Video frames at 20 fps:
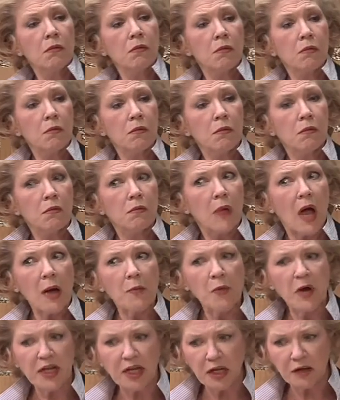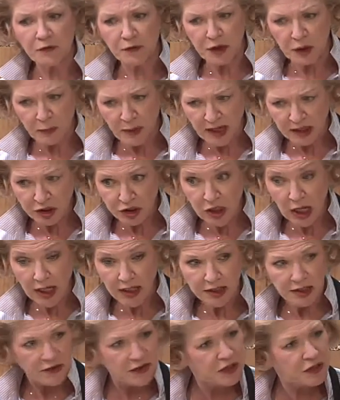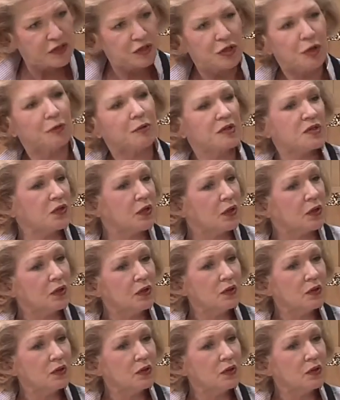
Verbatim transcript: humor, some tender moments too. So it's a it's a nice mix